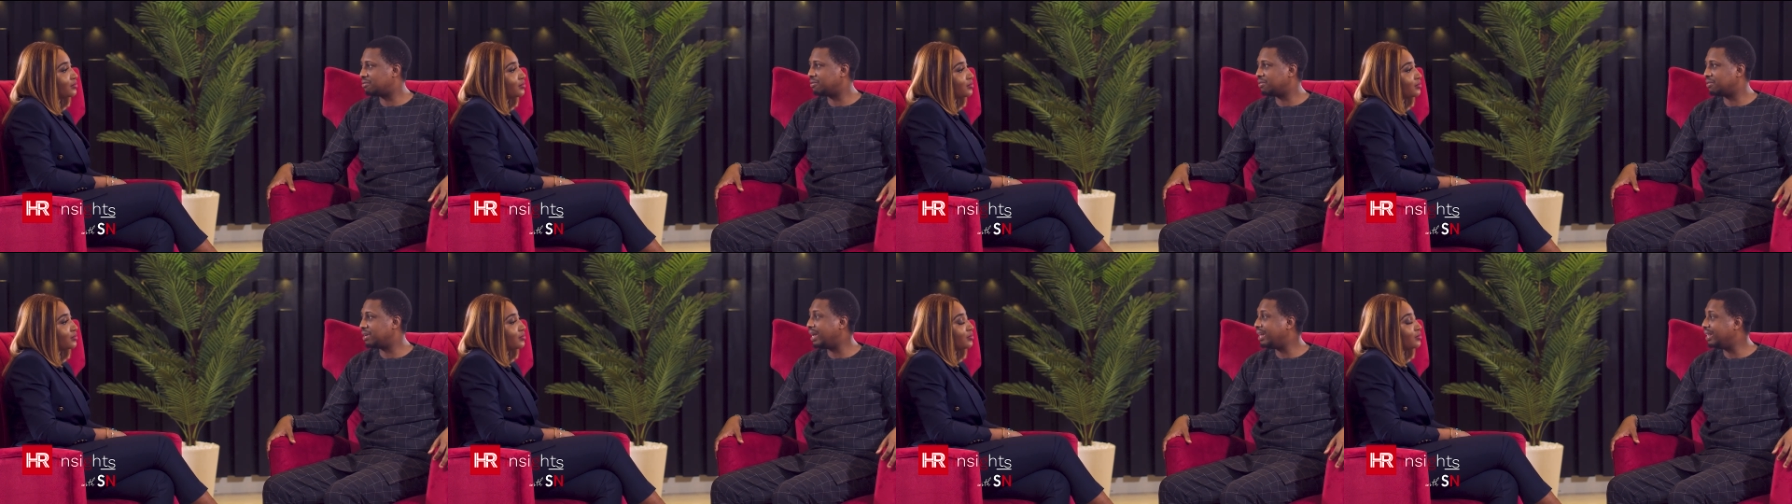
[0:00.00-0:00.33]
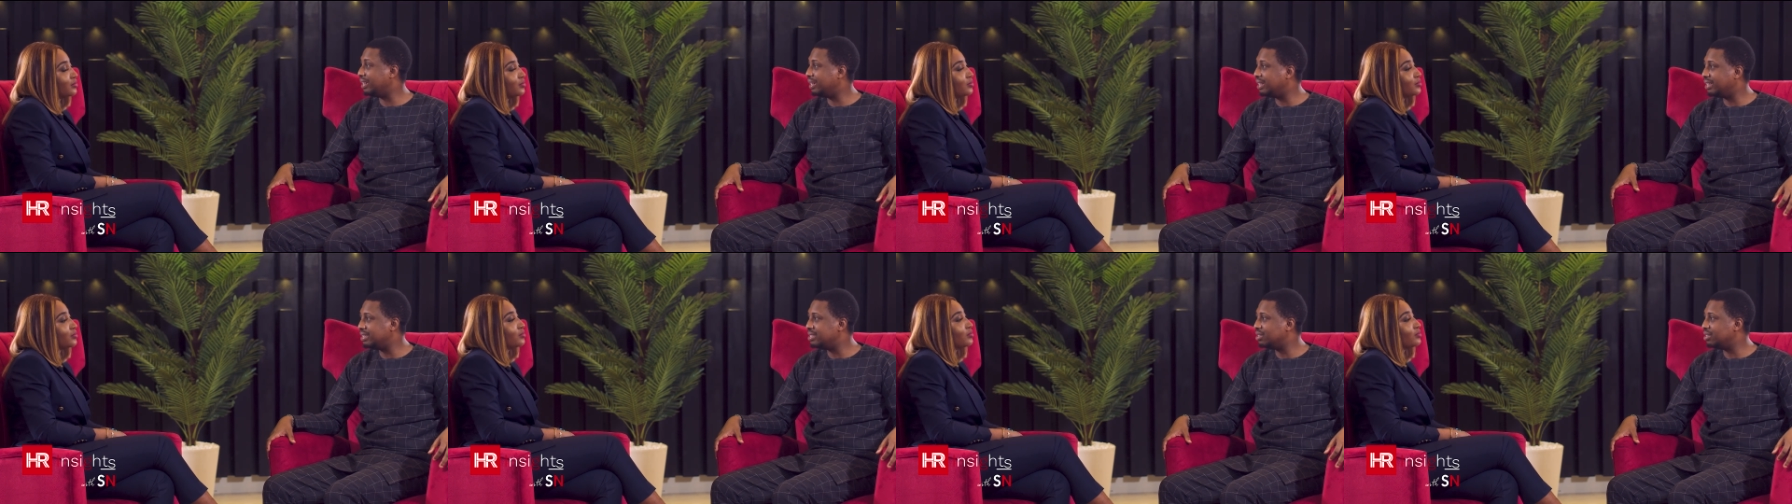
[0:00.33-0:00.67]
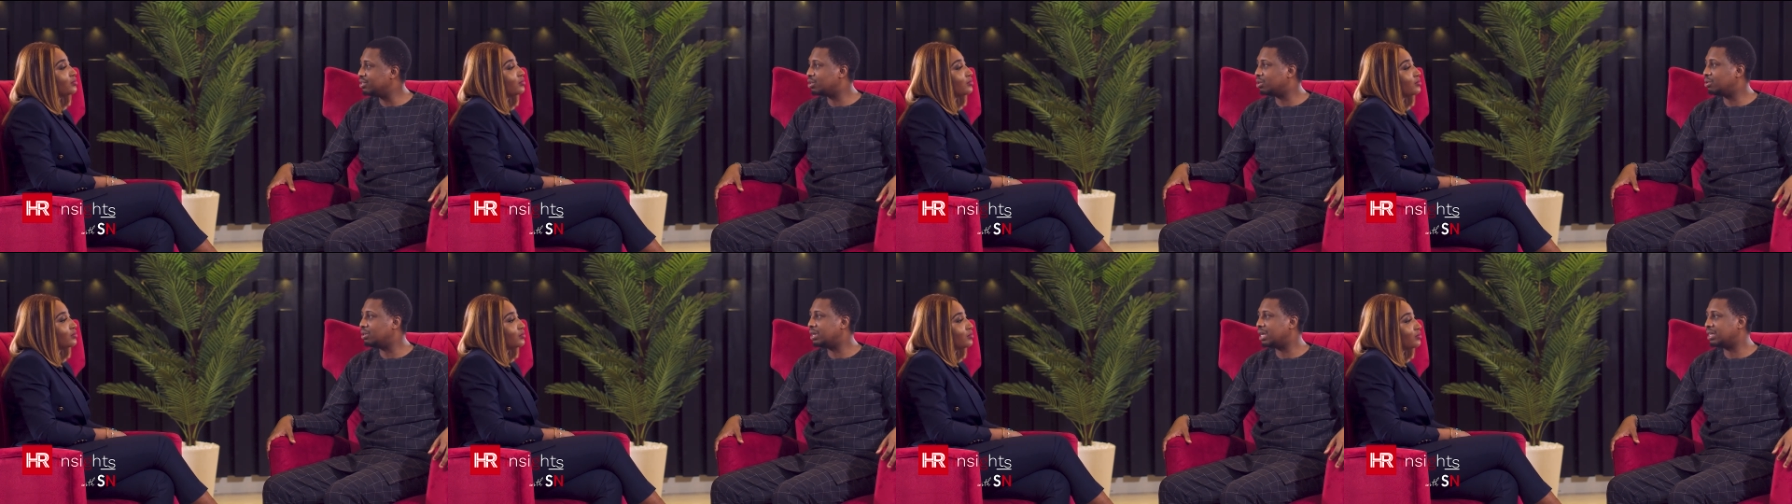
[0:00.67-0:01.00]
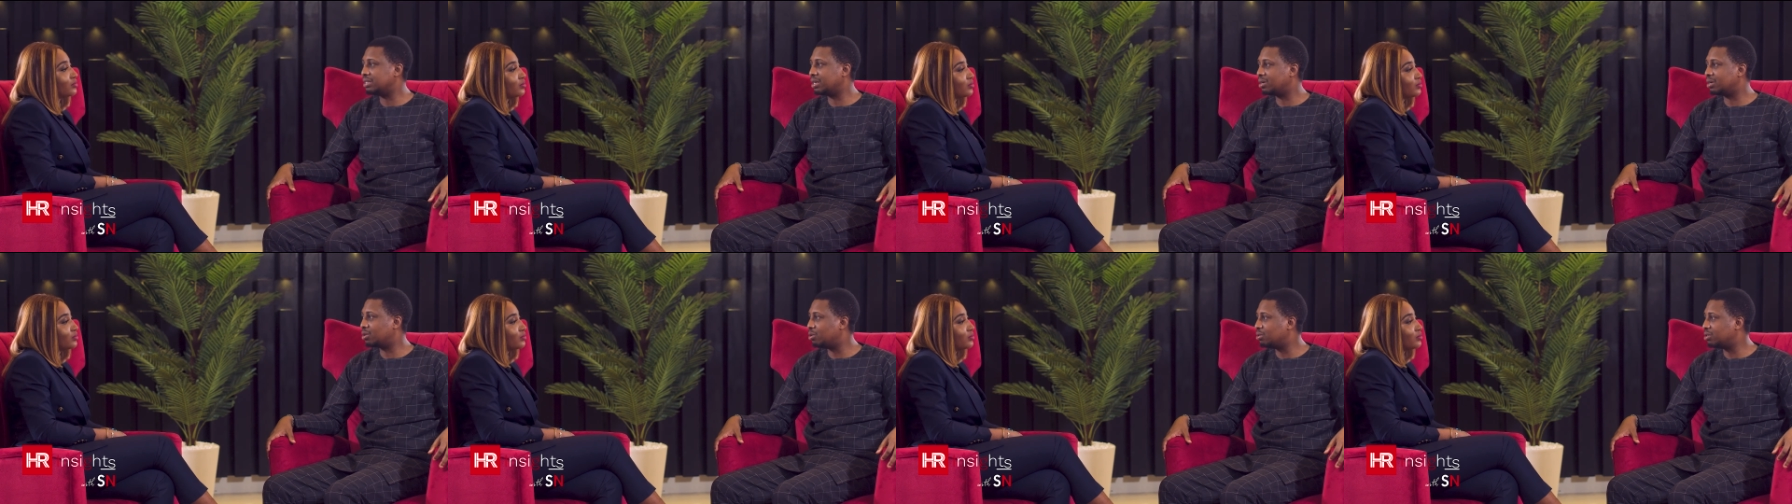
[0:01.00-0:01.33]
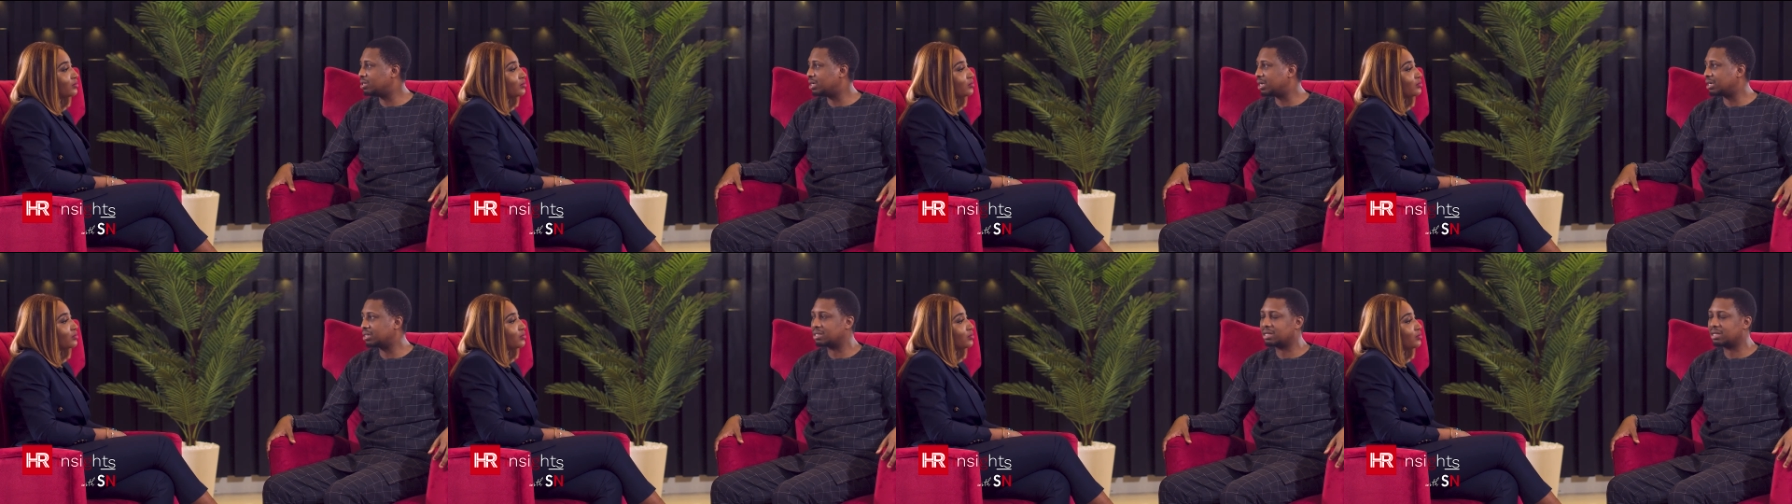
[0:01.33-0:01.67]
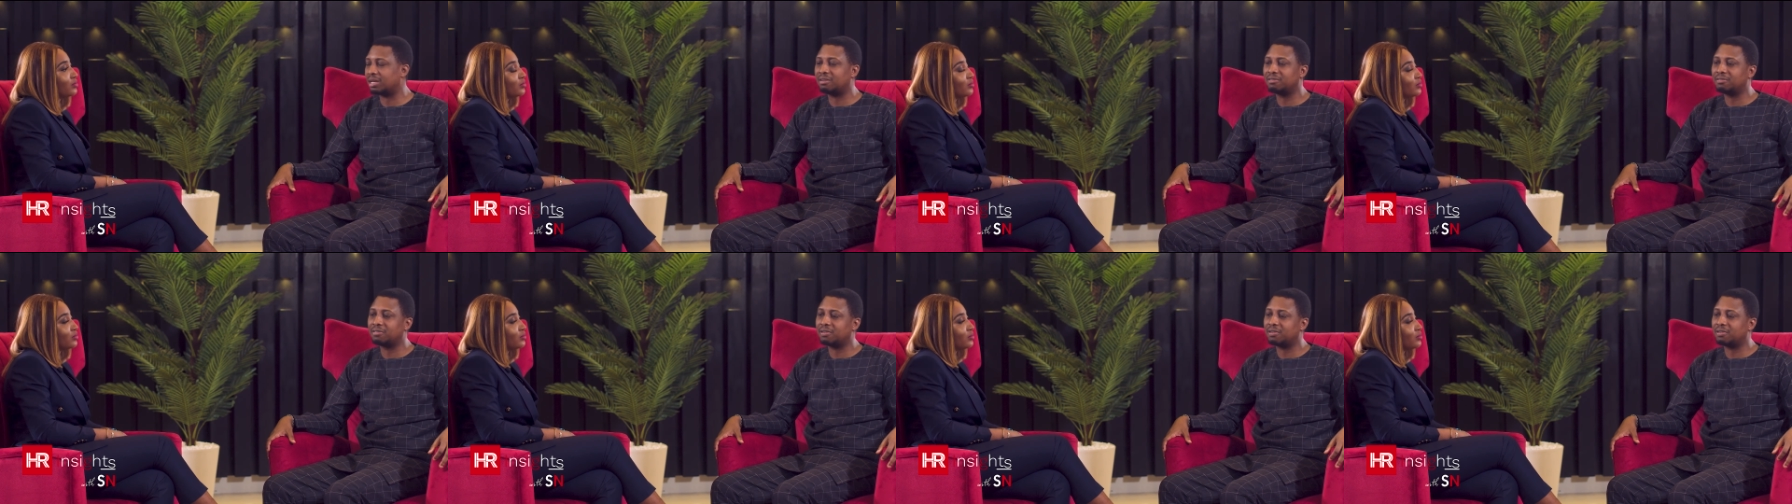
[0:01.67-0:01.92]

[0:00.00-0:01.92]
engaging someone as a contract staff